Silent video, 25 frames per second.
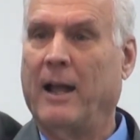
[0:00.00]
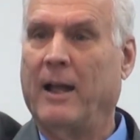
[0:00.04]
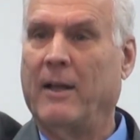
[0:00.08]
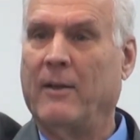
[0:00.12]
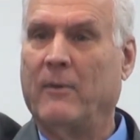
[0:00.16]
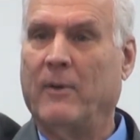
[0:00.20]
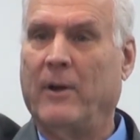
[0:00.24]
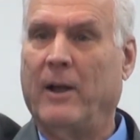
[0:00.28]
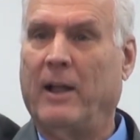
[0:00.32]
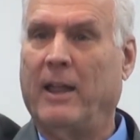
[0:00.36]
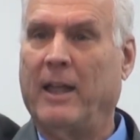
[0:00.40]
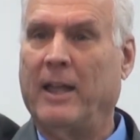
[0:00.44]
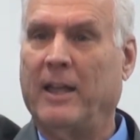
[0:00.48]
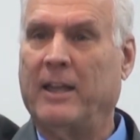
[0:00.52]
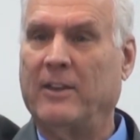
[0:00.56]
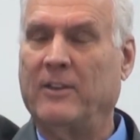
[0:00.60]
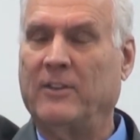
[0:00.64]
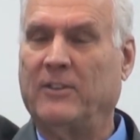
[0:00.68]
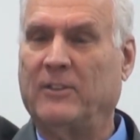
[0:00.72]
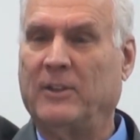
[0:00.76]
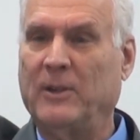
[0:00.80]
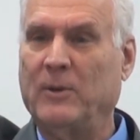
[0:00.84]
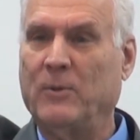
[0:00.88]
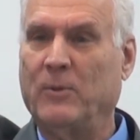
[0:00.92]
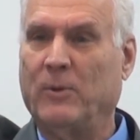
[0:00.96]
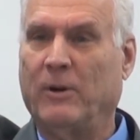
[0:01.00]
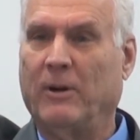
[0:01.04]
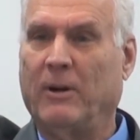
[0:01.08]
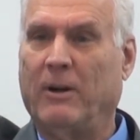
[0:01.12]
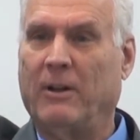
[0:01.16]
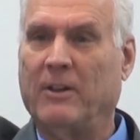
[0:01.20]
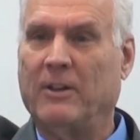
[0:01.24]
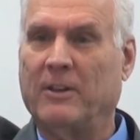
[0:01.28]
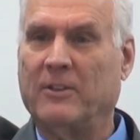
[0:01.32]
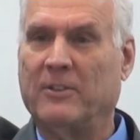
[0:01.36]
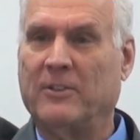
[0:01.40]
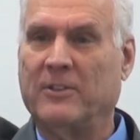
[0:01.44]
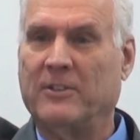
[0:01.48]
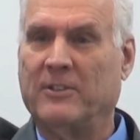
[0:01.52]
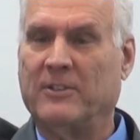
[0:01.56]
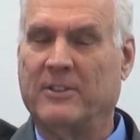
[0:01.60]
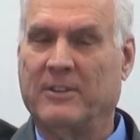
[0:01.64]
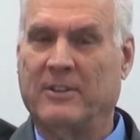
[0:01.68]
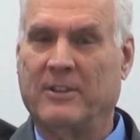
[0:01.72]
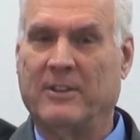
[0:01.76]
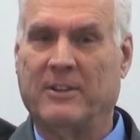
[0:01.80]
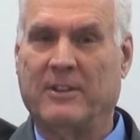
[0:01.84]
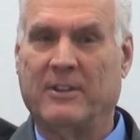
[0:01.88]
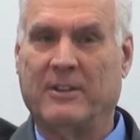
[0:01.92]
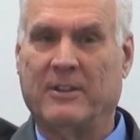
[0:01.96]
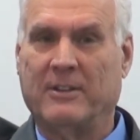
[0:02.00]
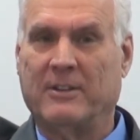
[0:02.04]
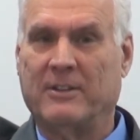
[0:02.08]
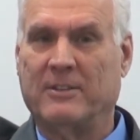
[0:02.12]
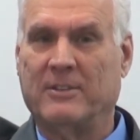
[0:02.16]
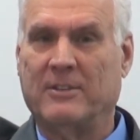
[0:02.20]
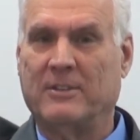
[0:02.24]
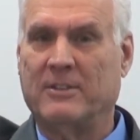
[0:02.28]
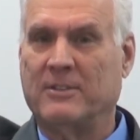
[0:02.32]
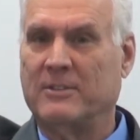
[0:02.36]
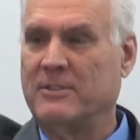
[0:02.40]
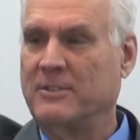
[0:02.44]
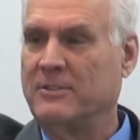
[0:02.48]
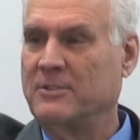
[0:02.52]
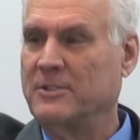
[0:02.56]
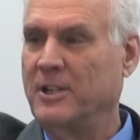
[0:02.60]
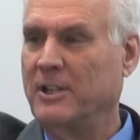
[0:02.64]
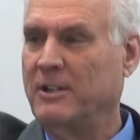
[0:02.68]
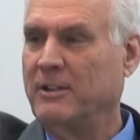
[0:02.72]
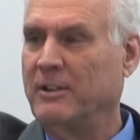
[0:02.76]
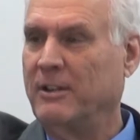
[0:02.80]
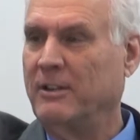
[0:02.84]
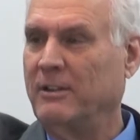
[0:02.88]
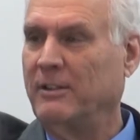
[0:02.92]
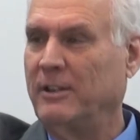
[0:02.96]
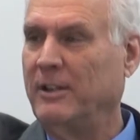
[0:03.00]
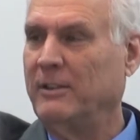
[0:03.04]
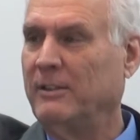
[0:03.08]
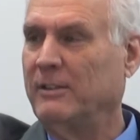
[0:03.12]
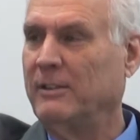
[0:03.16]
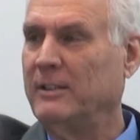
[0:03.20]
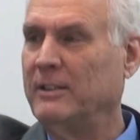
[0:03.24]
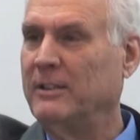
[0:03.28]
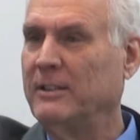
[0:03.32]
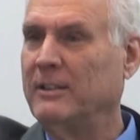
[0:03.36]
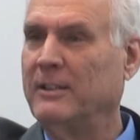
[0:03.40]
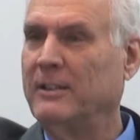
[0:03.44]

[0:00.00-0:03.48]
Well, I can see we're all chicken little.